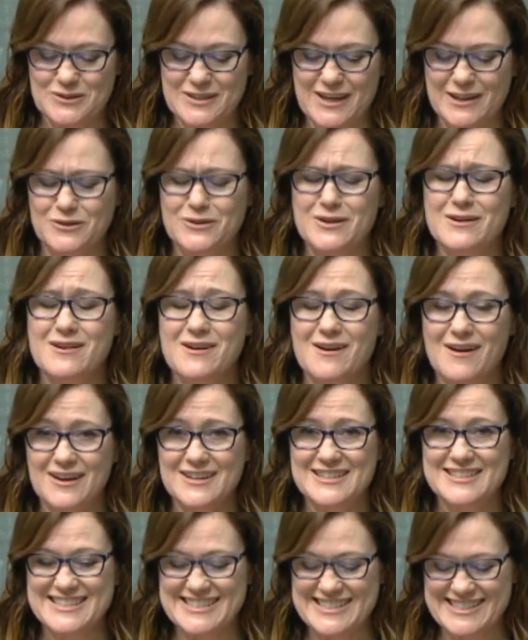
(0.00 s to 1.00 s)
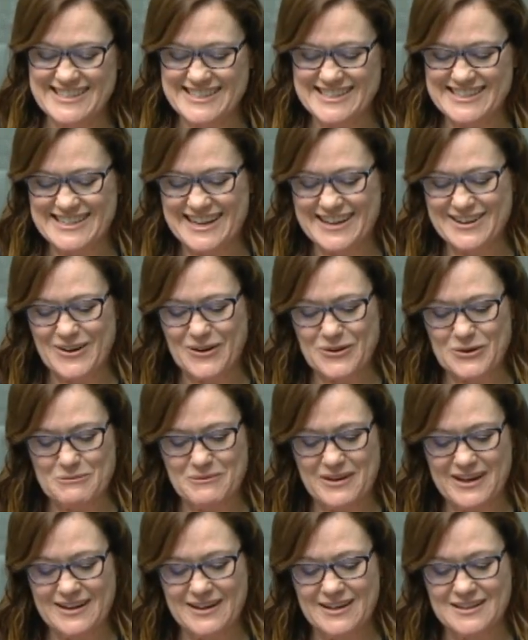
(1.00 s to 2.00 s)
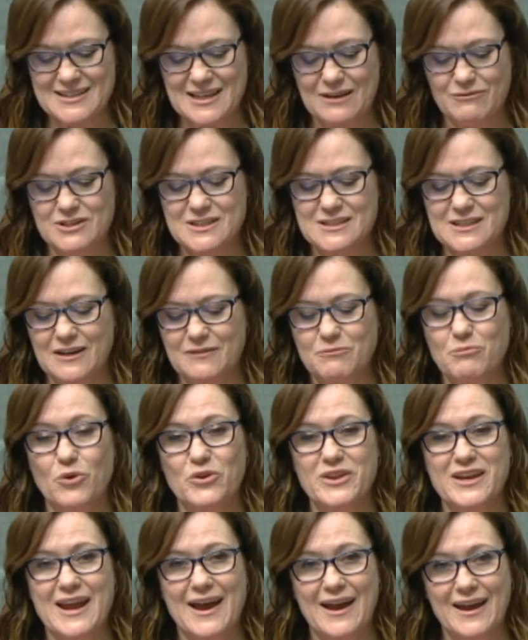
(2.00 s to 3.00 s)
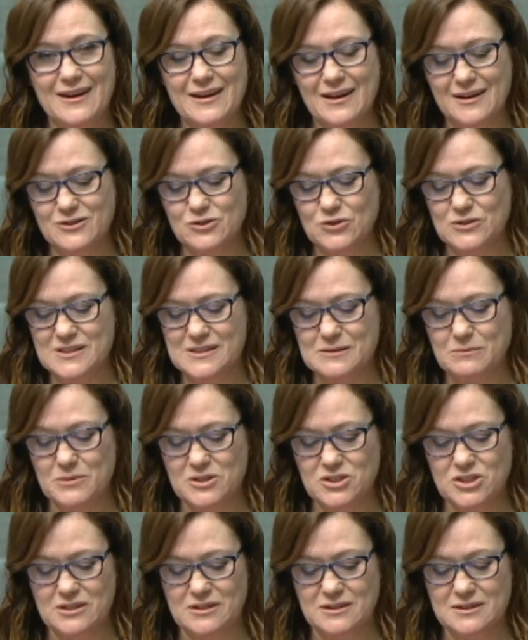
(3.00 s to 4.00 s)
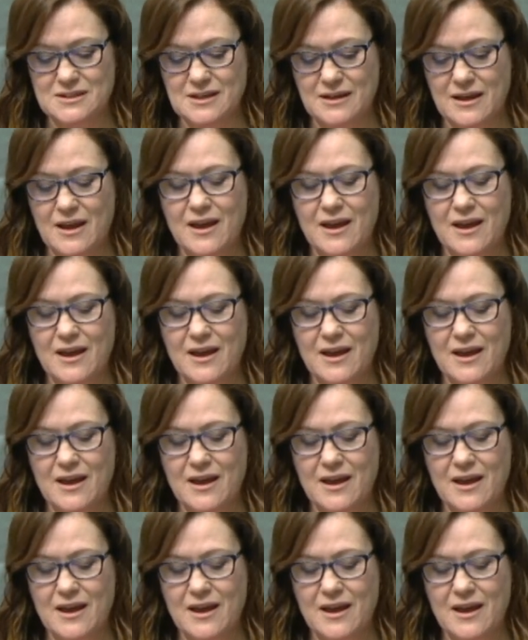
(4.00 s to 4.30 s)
held 96 stakeholder meetings and received more than 800 submissions